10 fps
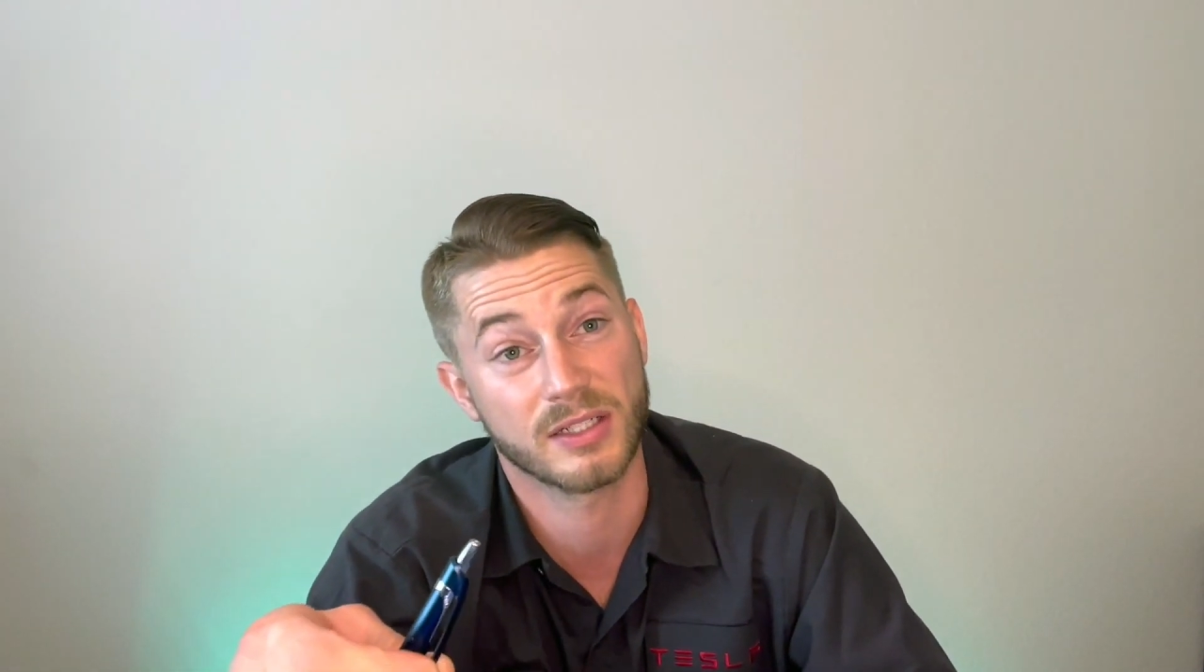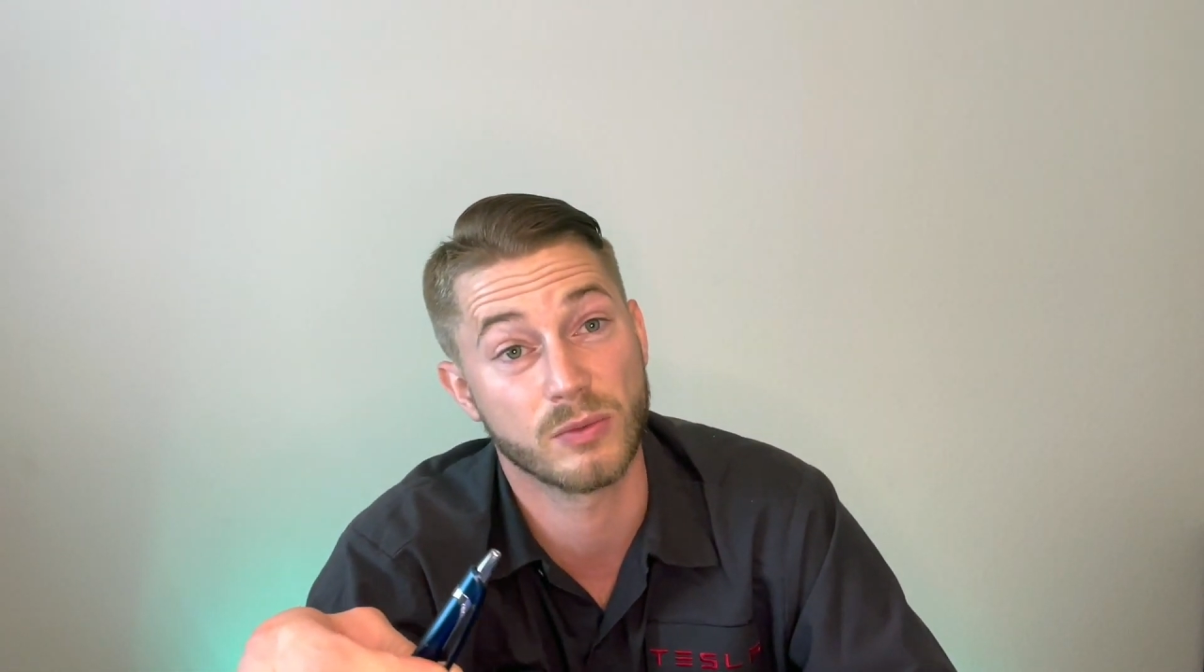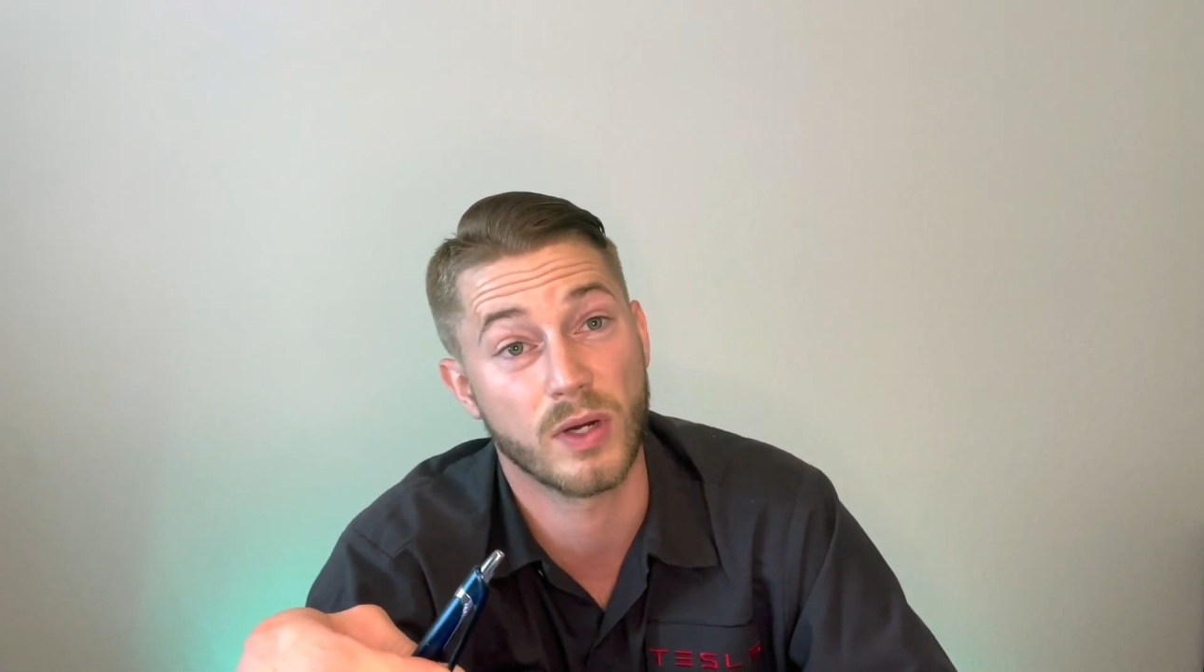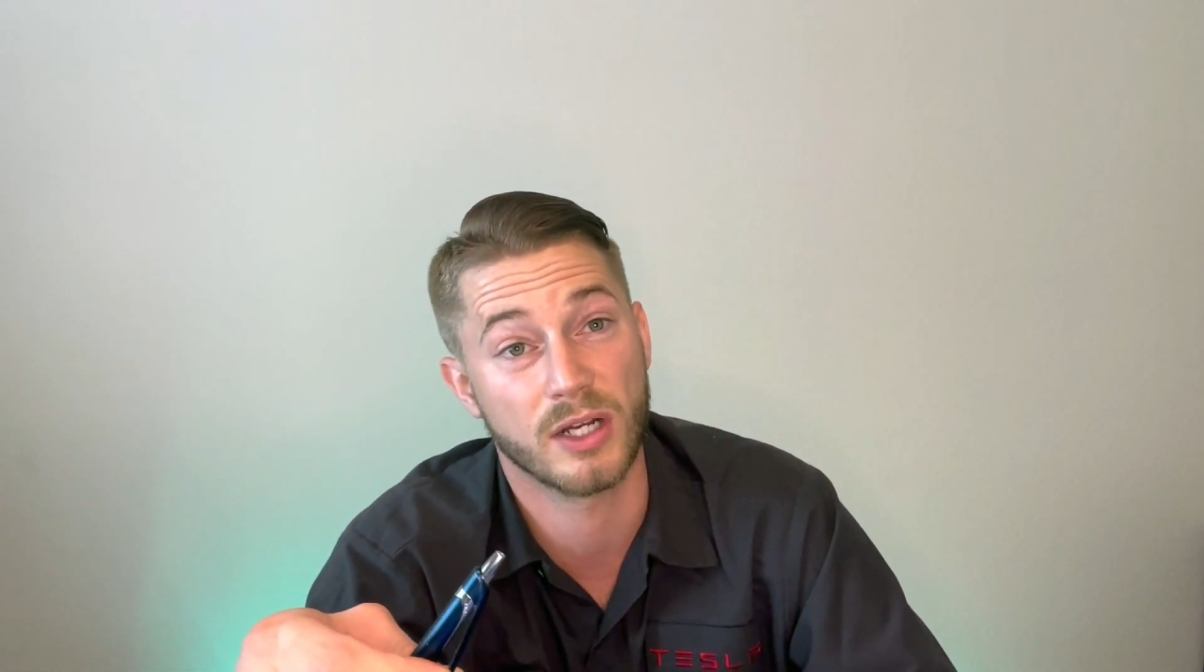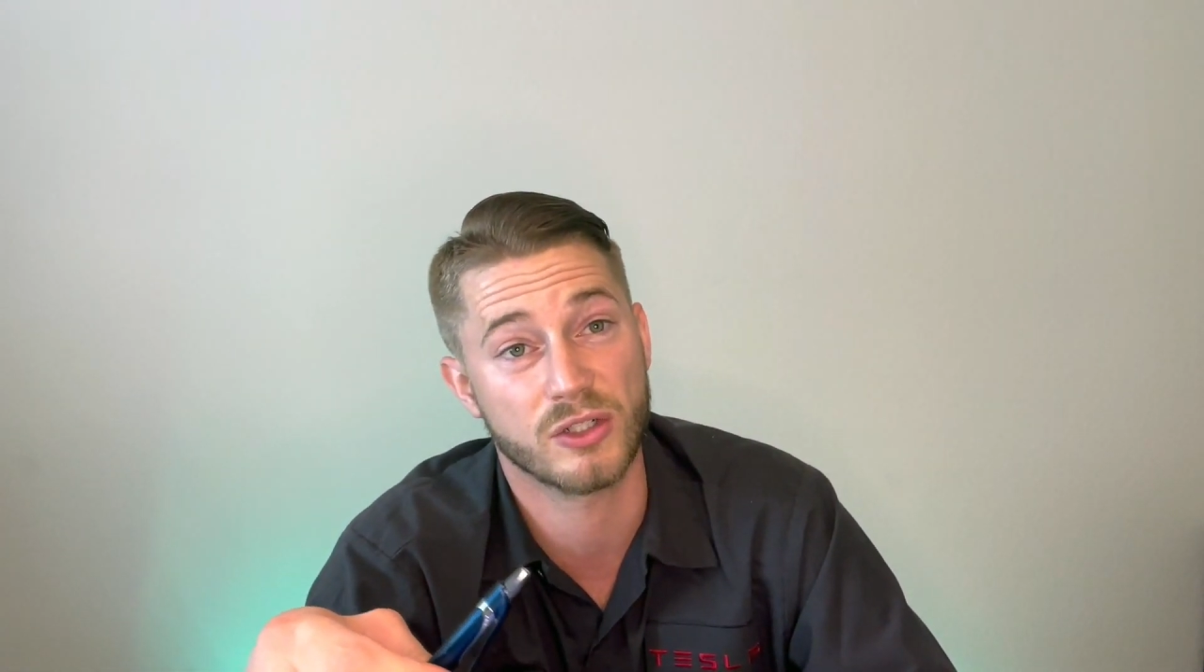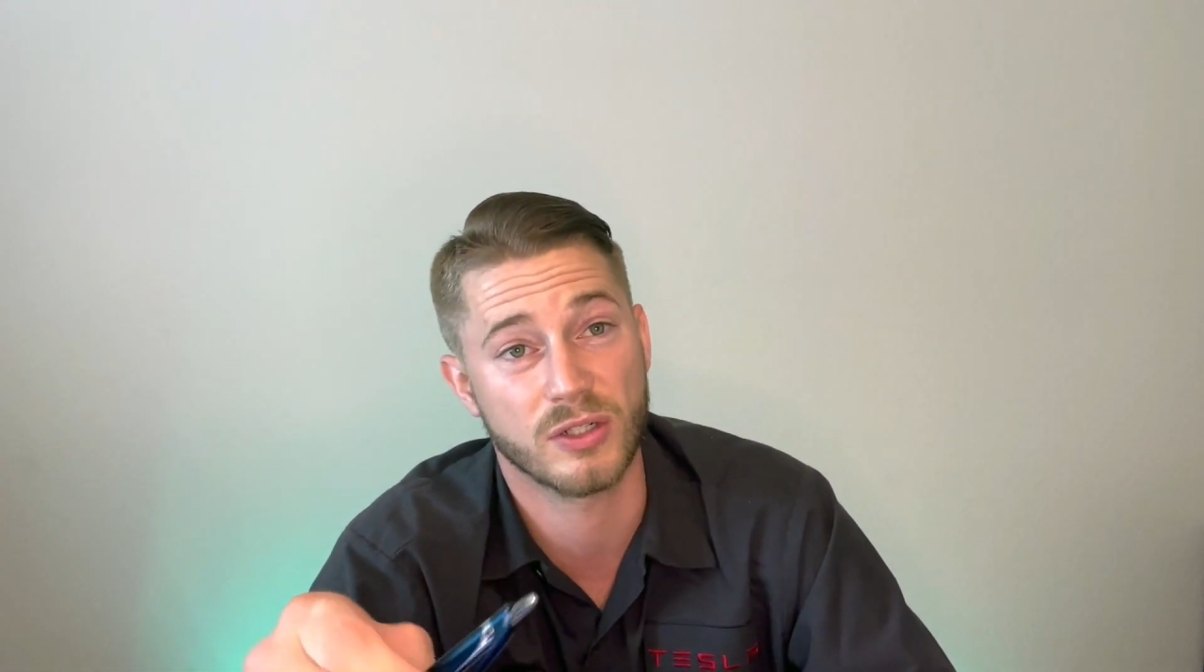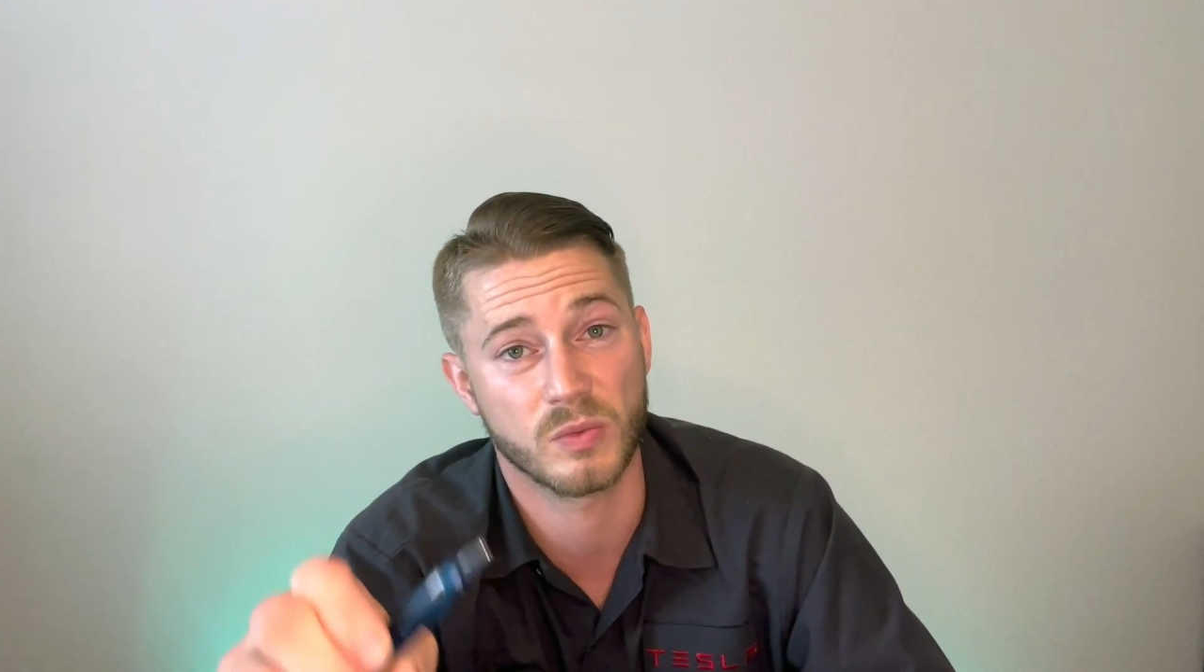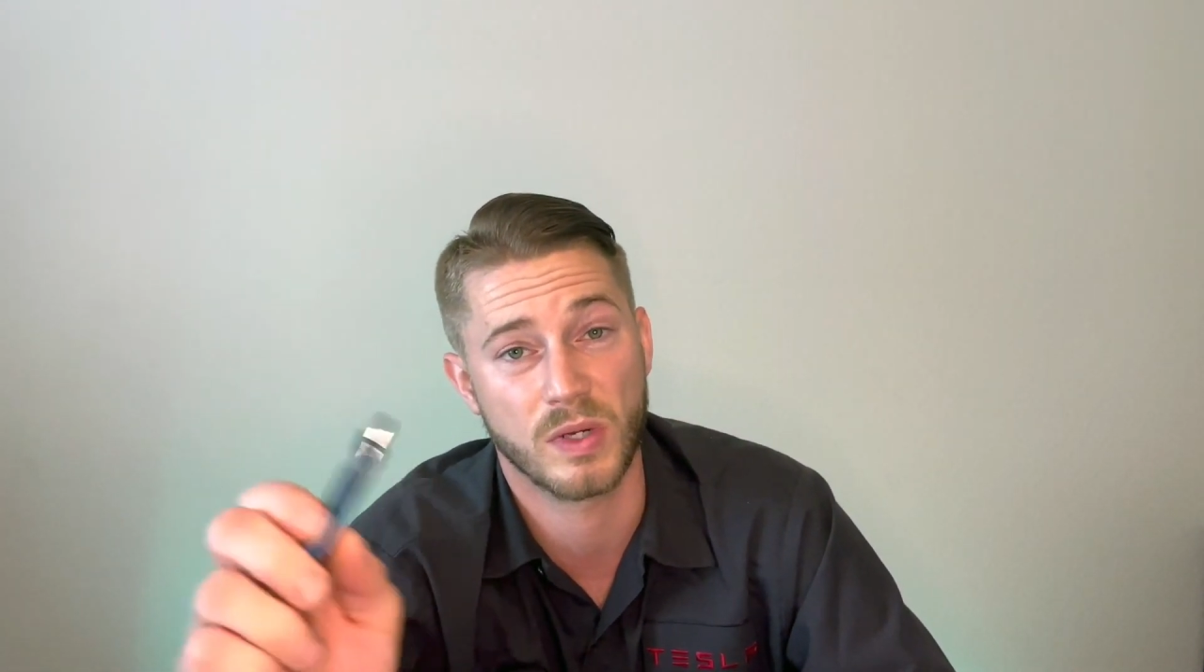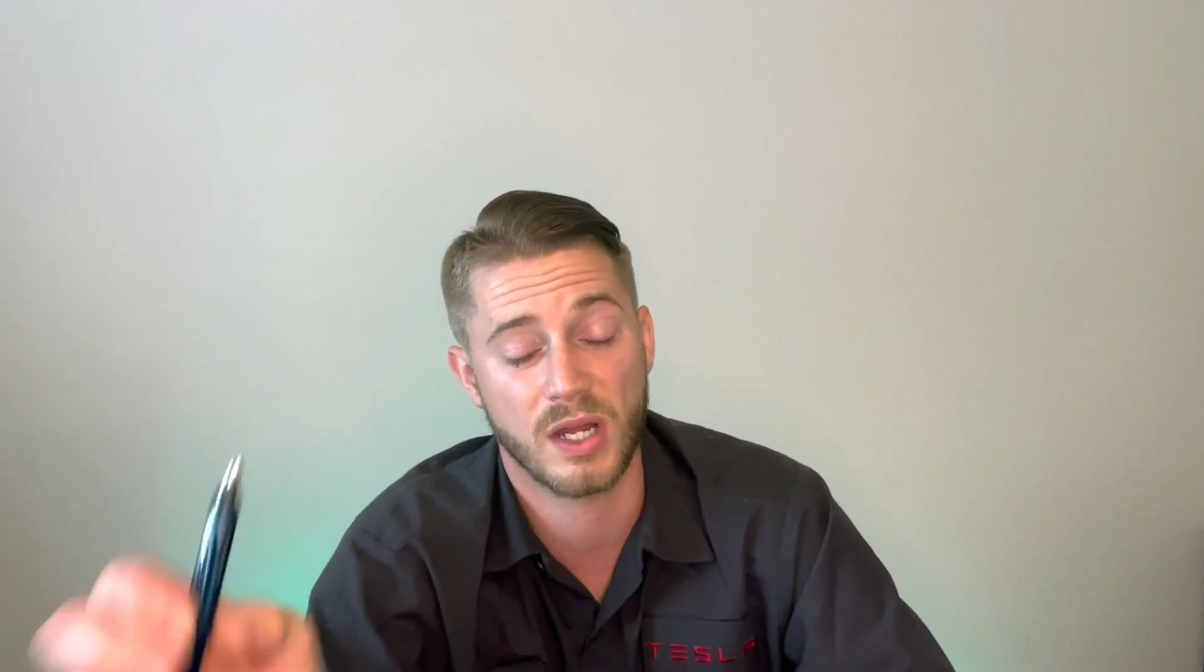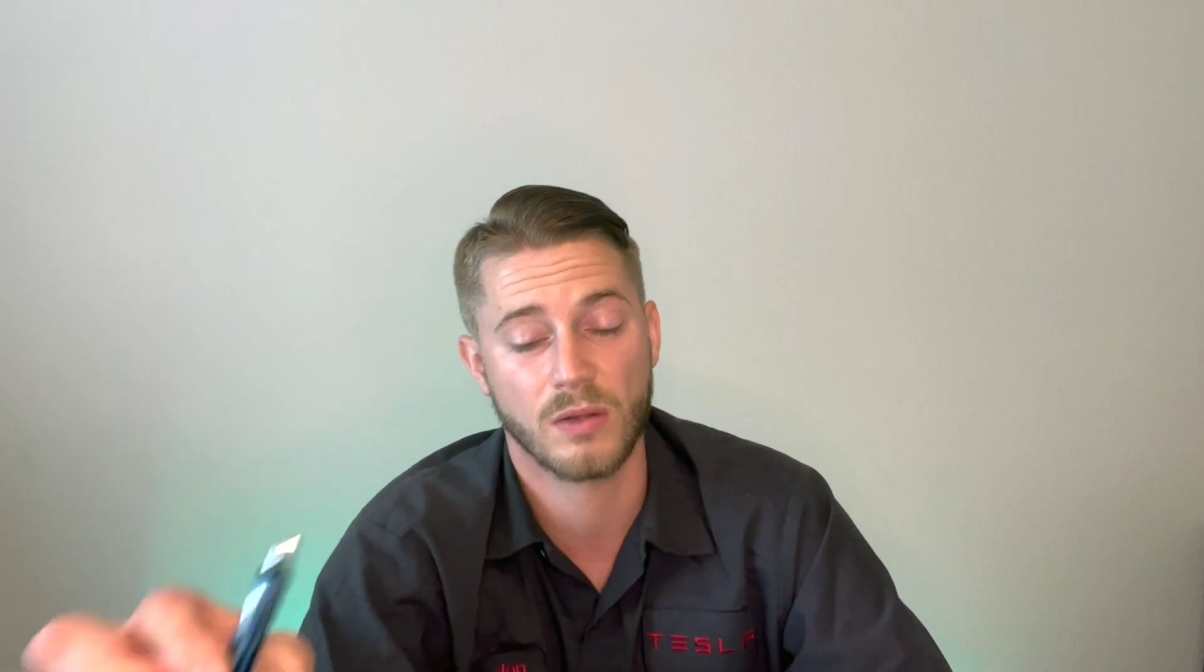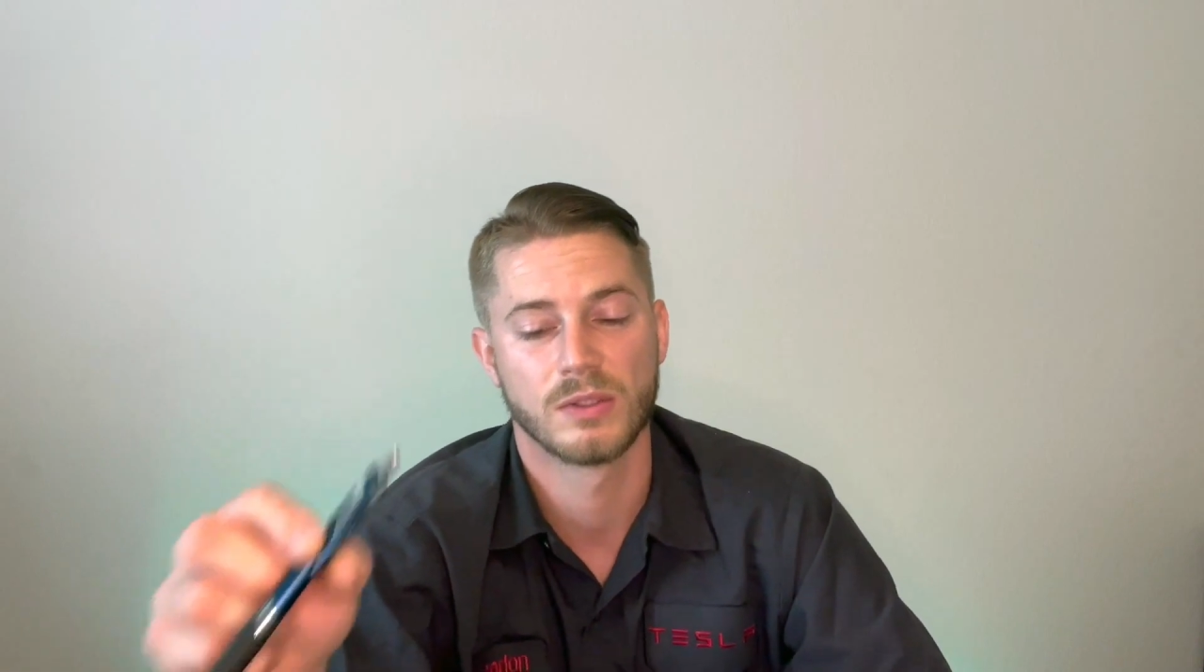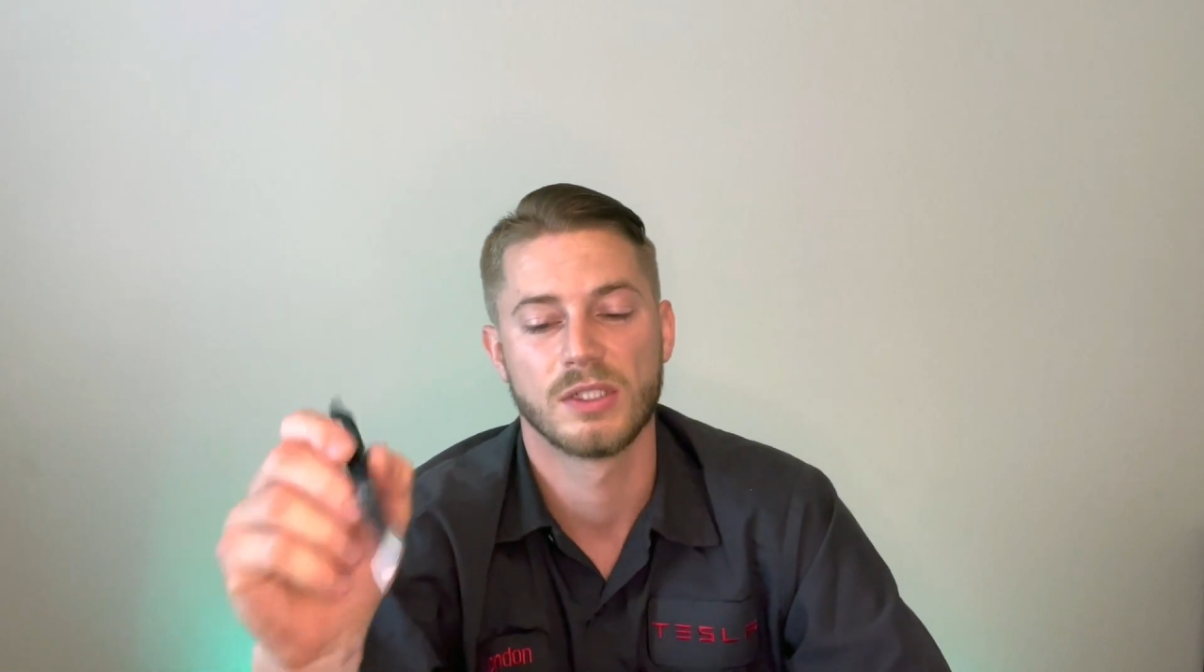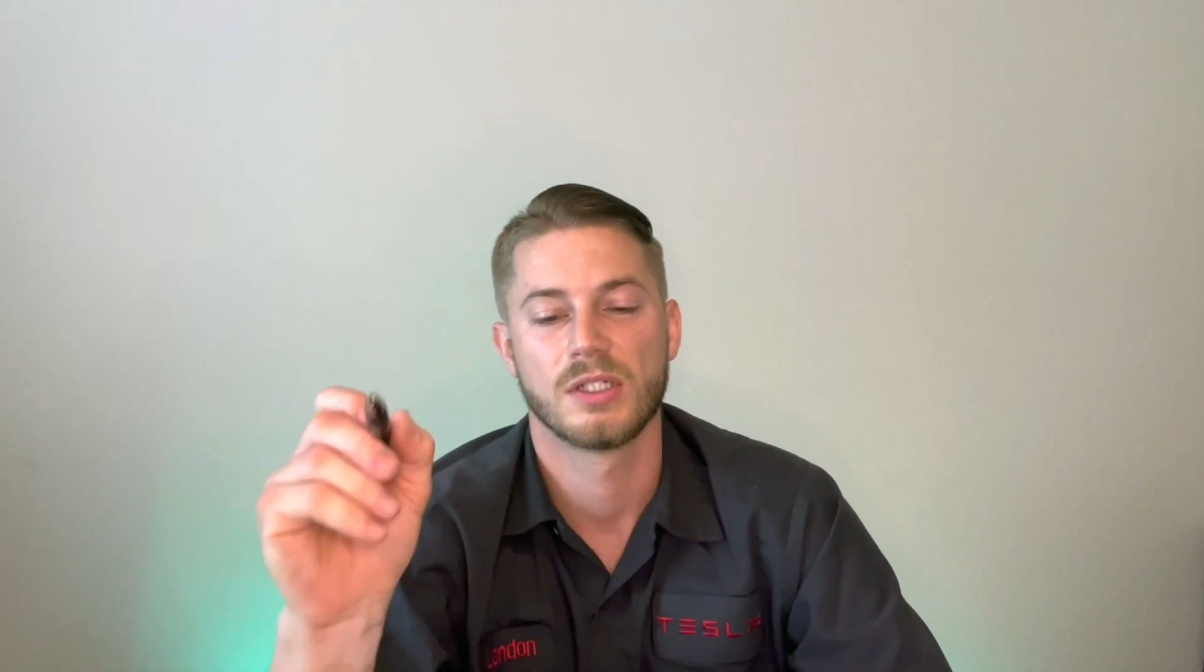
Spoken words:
to watch as well.